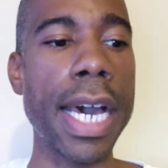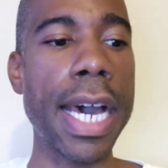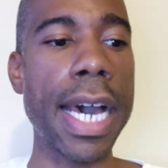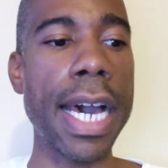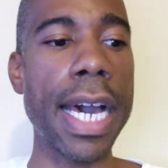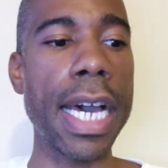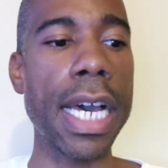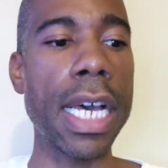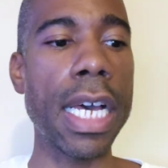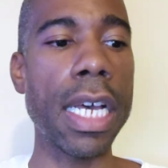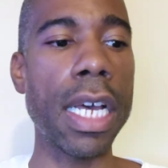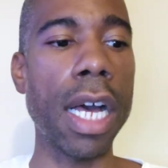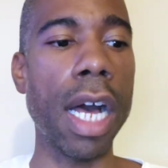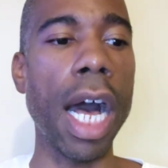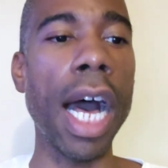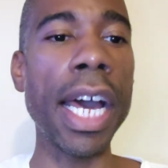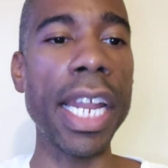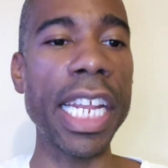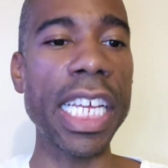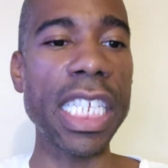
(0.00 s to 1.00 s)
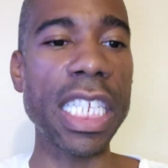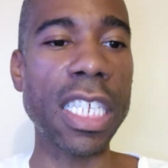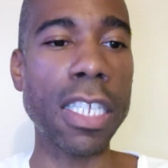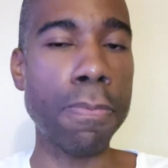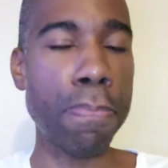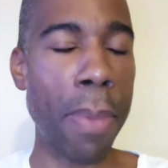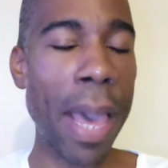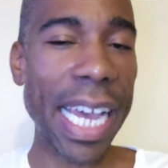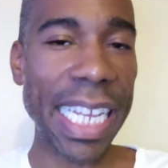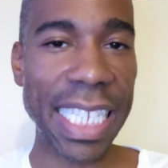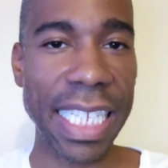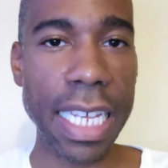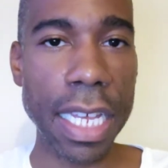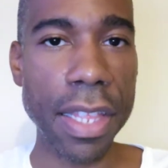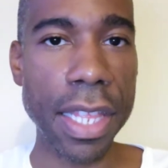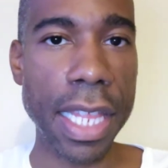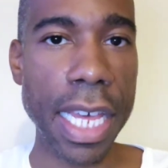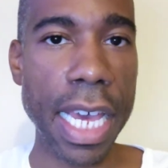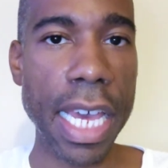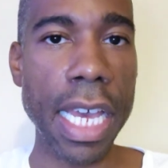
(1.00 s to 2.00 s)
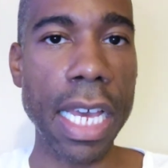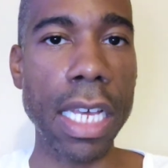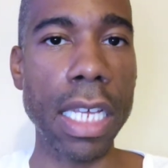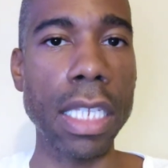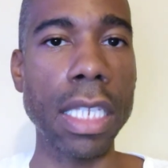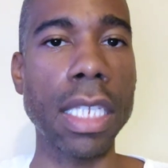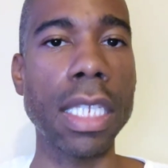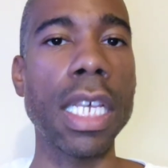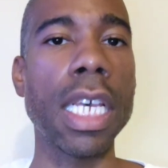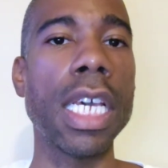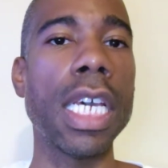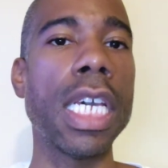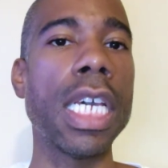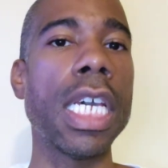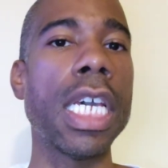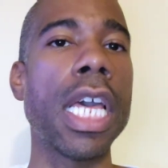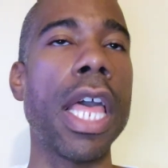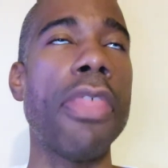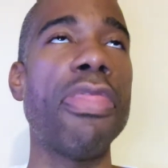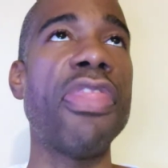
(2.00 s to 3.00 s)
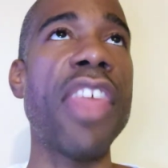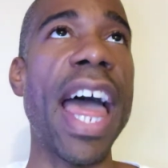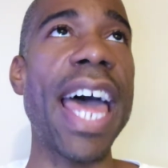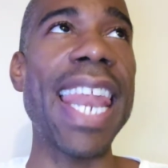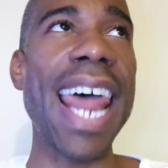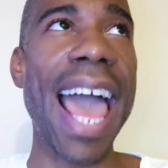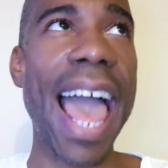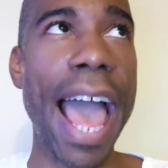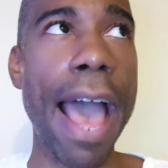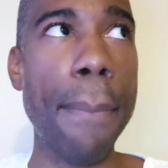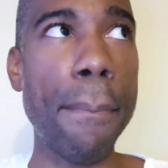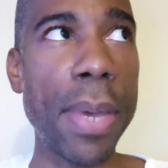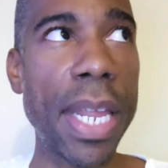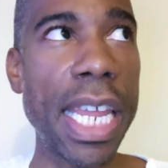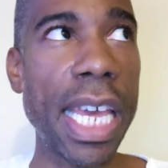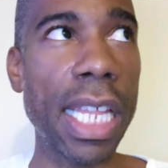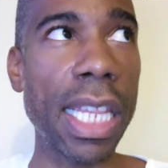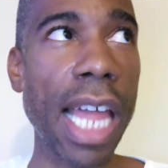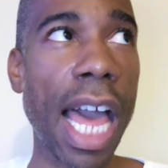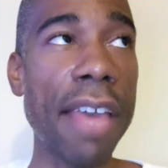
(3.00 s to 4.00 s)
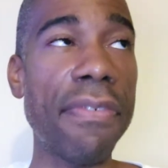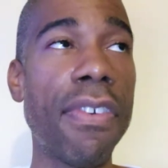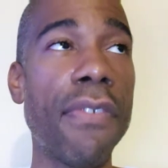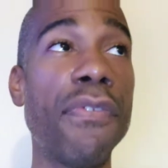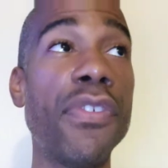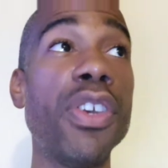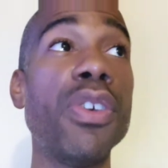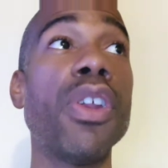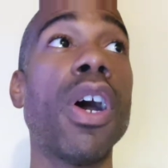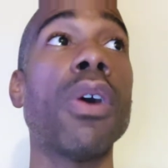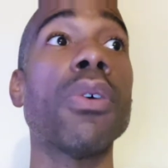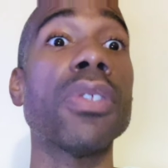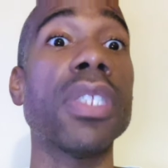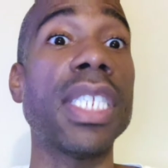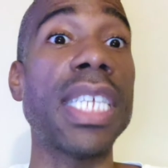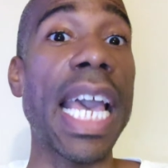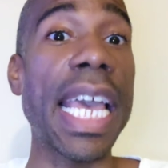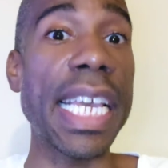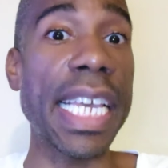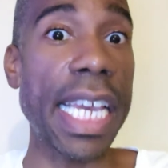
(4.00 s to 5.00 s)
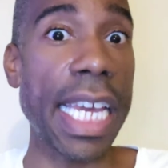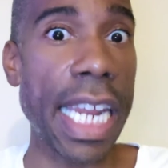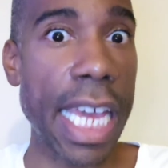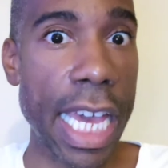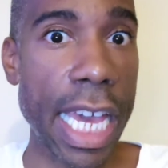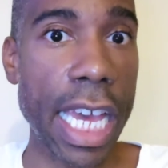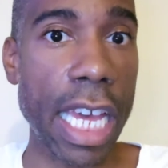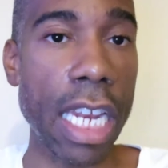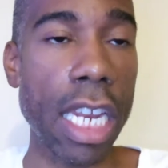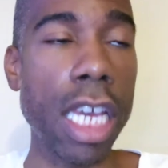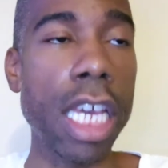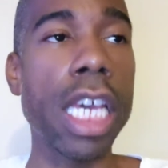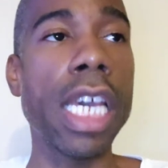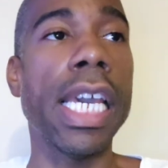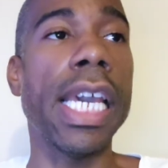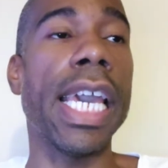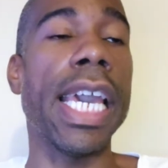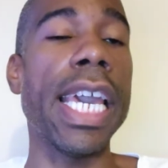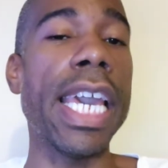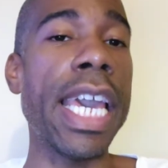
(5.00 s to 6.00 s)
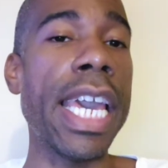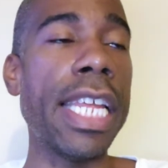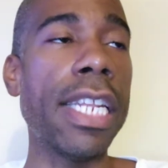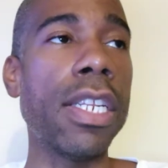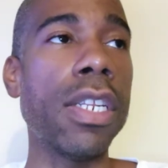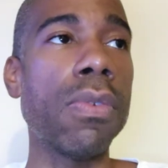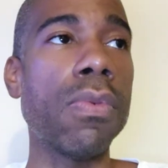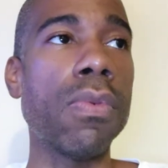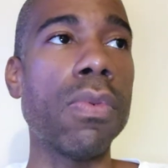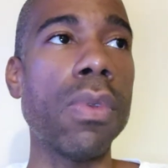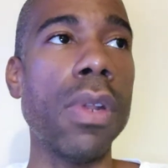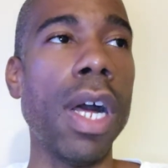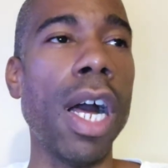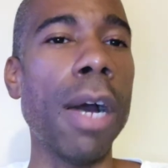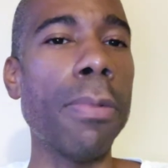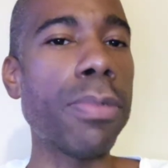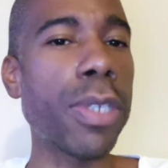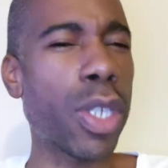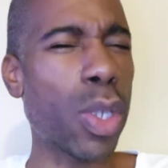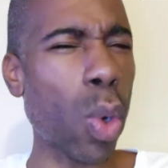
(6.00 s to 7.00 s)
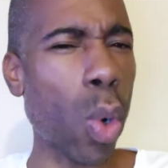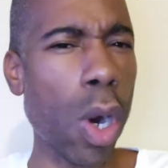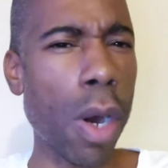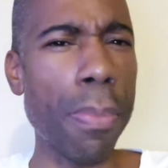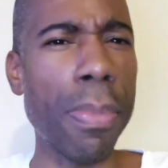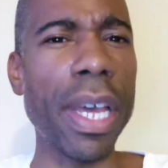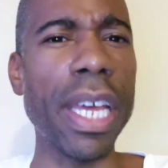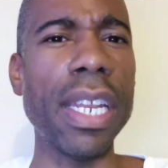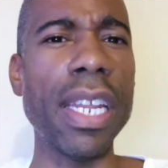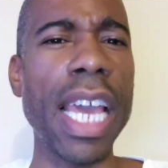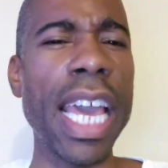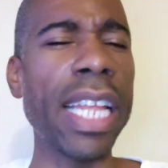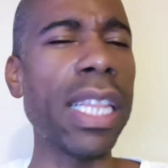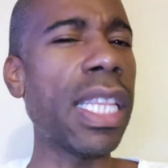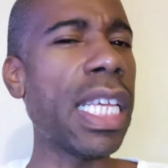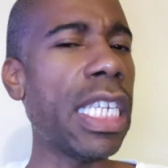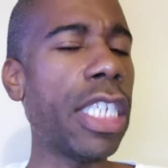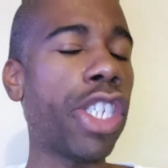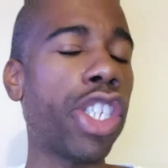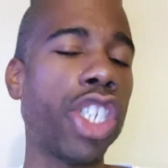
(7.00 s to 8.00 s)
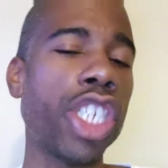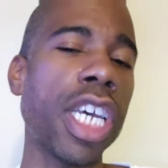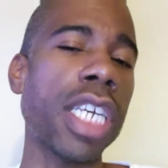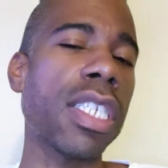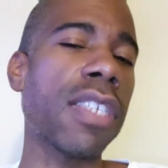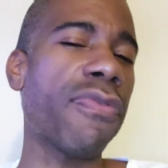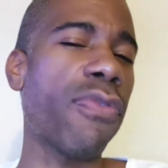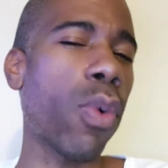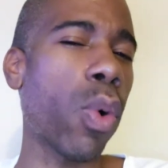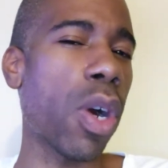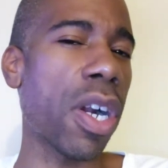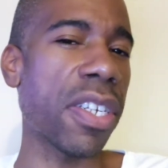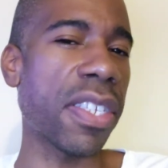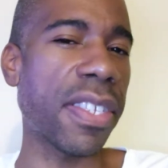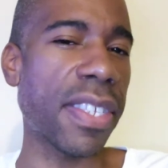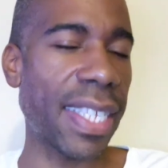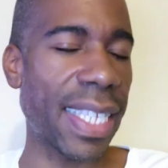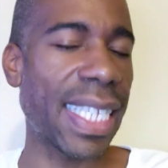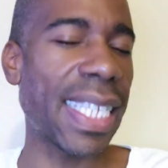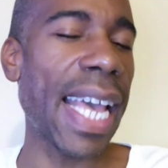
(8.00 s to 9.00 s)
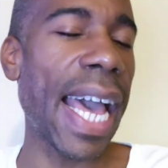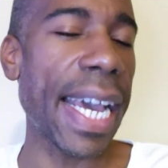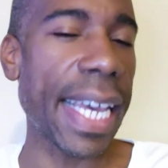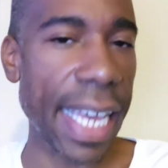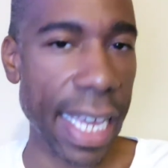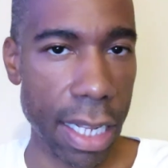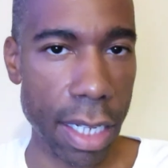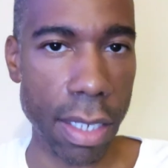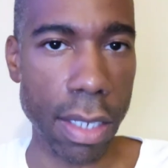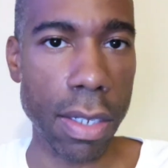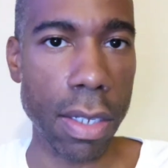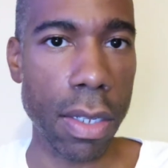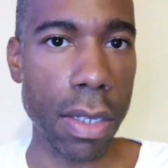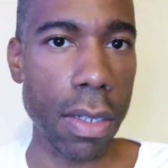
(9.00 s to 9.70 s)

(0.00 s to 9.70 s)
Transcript: the unexpected things that happen in life, if you don't take it in and absorb it, at least just for a second,